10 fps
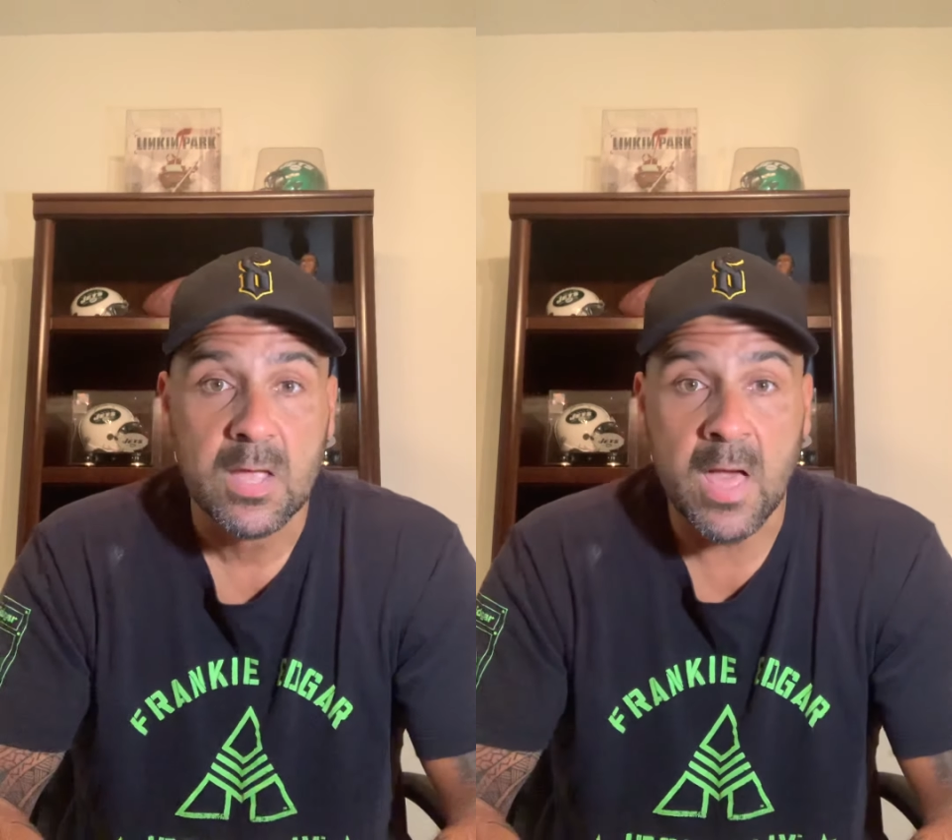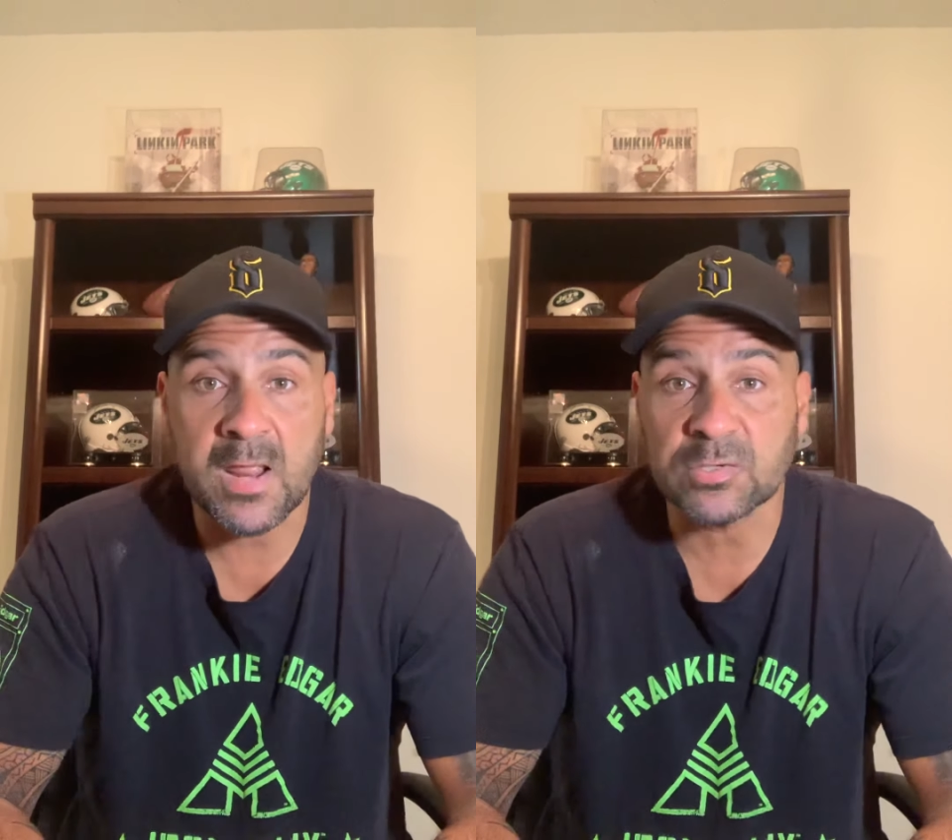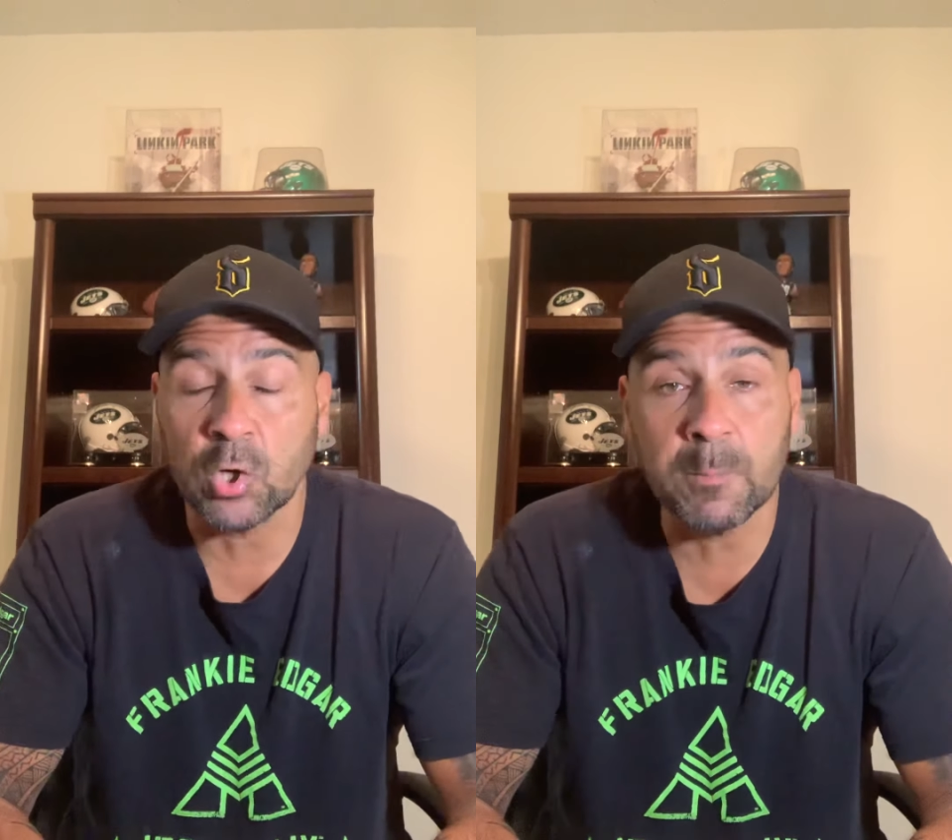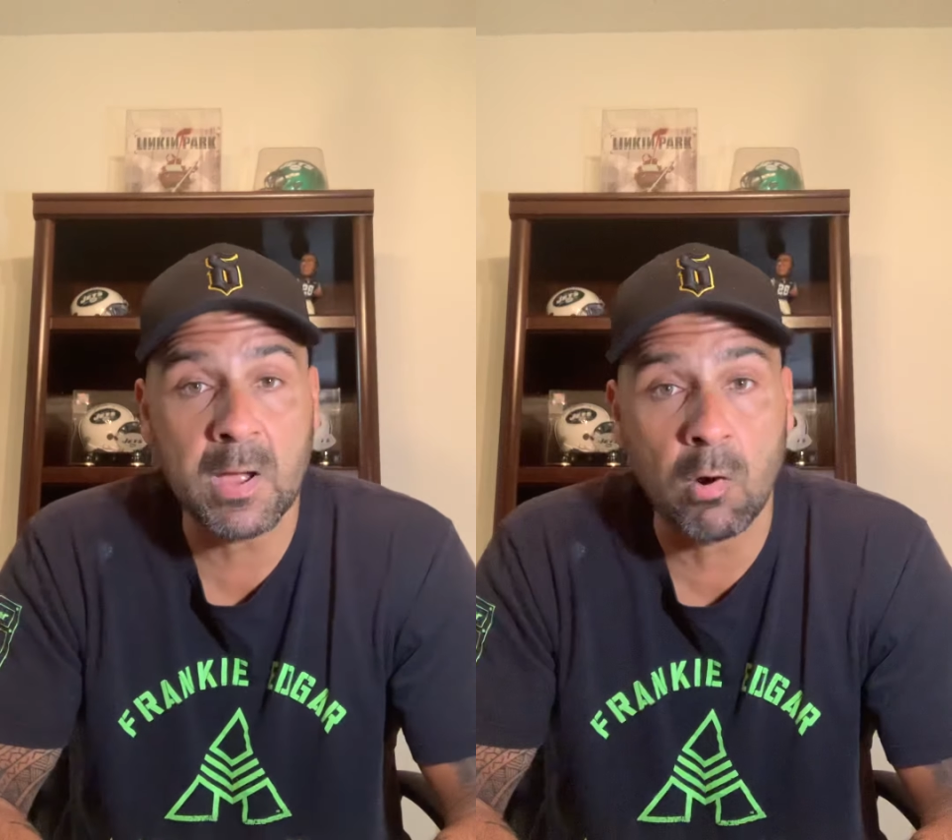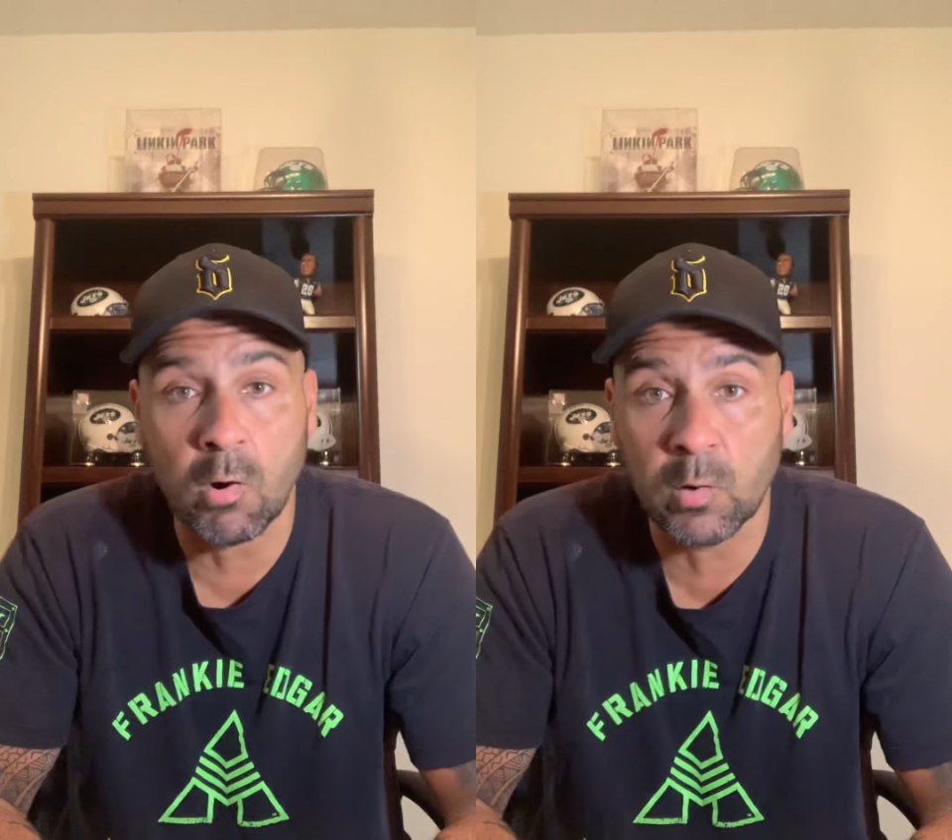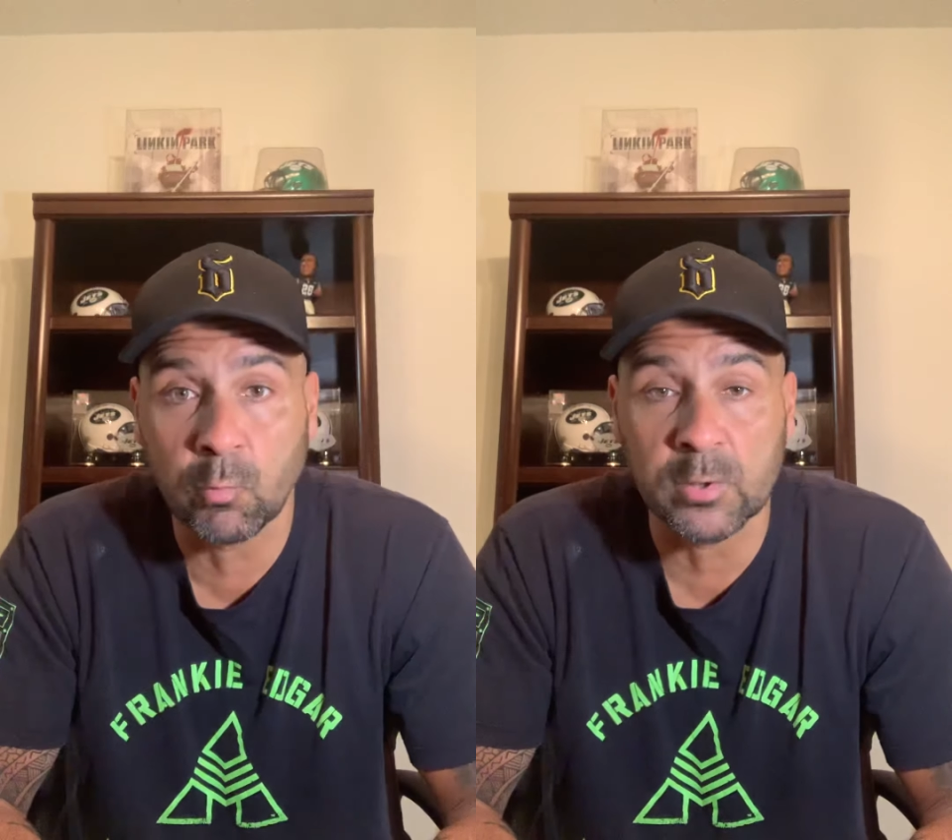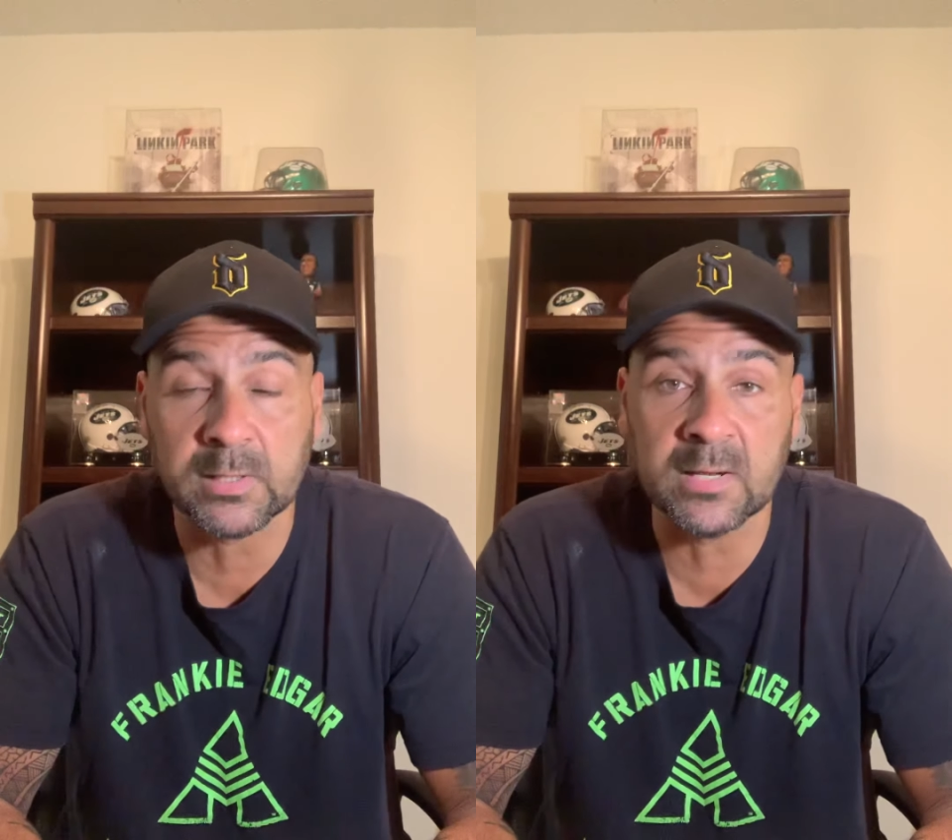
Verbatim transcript: And it's all about hard work.